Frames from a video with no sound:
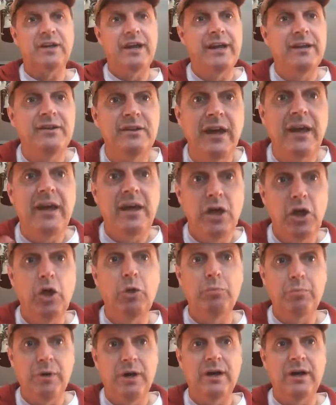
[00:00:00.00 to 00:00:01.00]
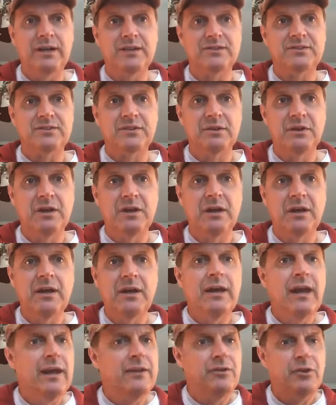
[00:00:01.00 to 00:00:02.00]
and to help us.
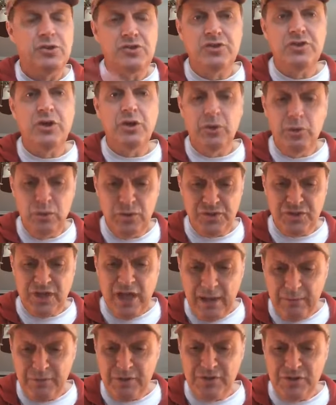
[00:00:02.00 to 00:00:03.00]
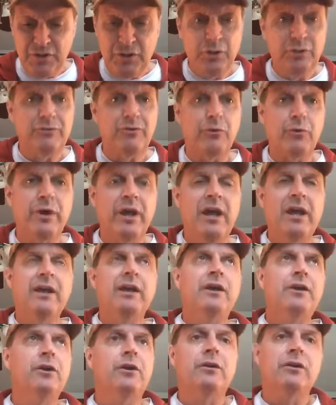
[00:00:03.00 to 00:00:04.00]
And there's no substitute for. Re-
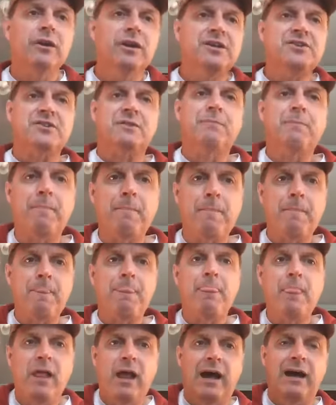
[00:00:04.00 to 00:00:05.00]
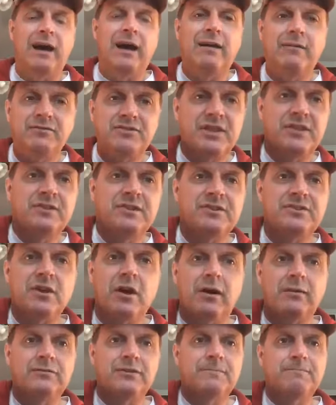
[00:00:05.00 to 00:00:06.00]
Here, listen, I- I've said this
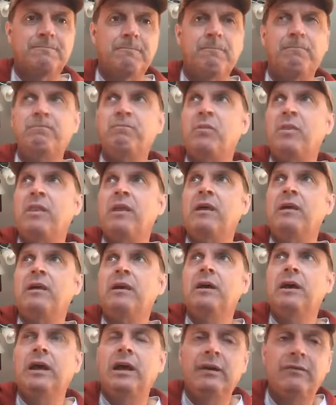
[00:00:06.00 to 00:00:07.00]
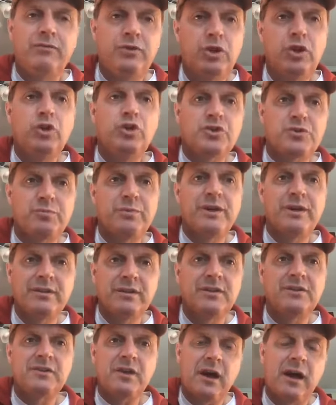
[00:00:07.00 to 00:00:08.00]
often. If you spent
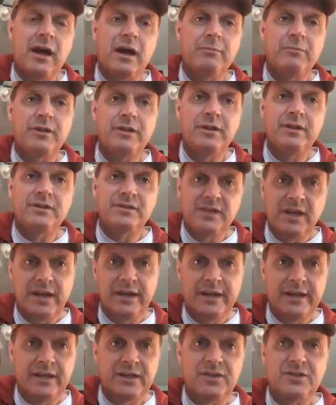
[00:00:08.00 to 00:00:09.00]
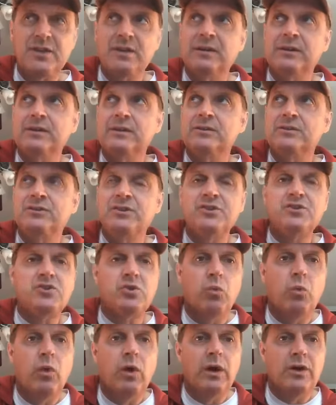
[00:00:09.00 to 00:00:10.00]
the time that it takes just
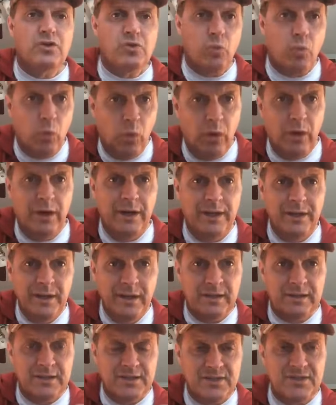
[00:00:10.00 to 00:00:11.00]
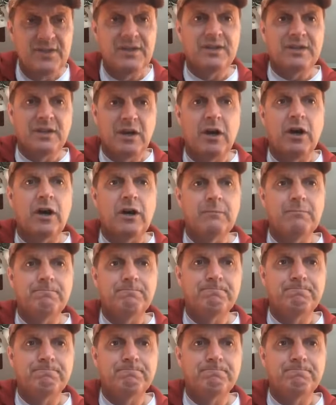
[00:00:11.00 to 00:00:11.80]
to watch one sitcom